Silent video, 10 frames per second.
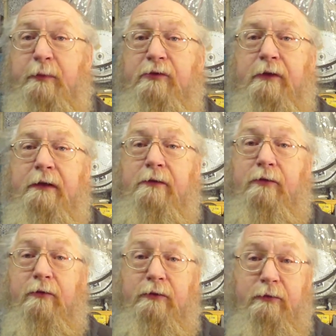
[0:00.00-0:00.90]
the machine and
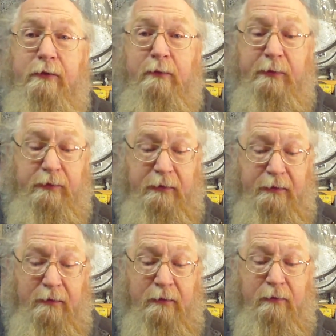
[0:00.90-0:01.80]
you're new to the
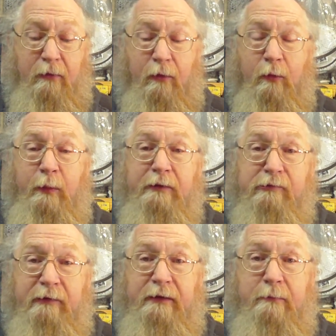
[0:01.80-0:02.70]
machine,
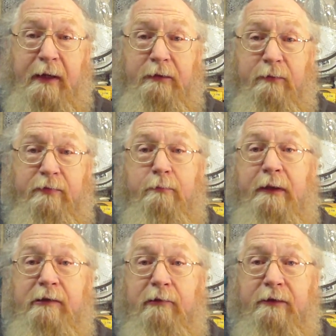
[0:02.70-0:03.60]
always read the manual.
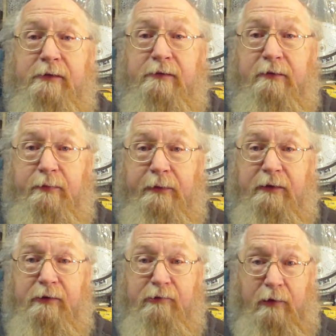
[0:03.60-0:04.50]
Familiarise yourself with the
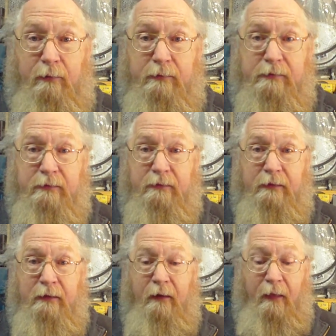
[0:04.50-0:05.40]
controls.
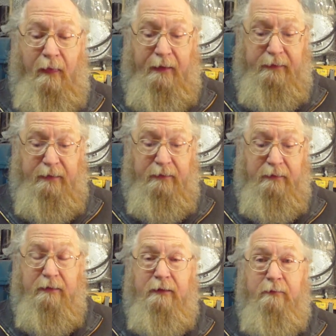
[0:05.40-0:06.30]
Yeah.
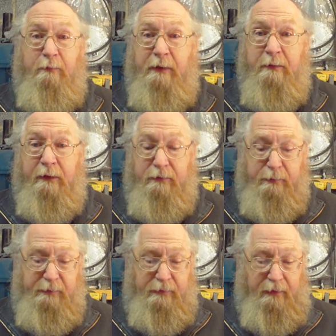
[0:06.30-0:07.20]

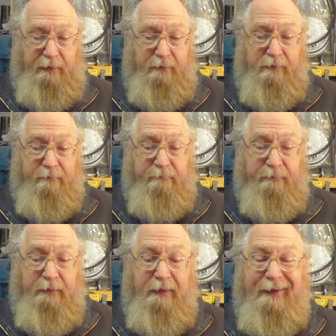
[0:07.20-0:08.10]
Minimise mistakes.
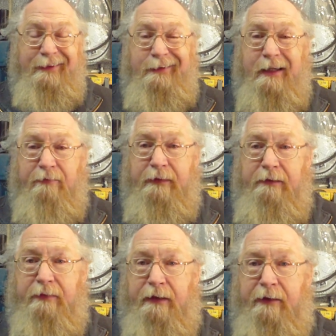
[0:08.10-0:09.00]
Never
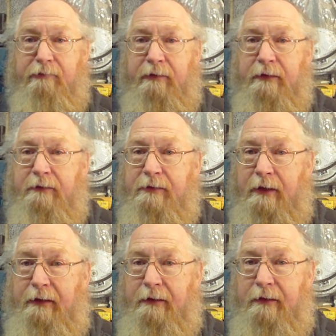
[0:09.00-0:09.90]
leave a lathe running
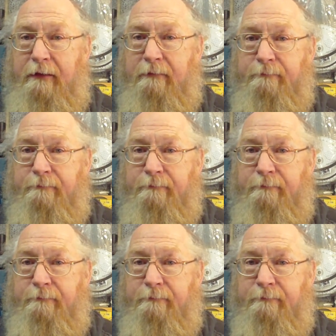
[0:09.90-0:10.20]
unattended.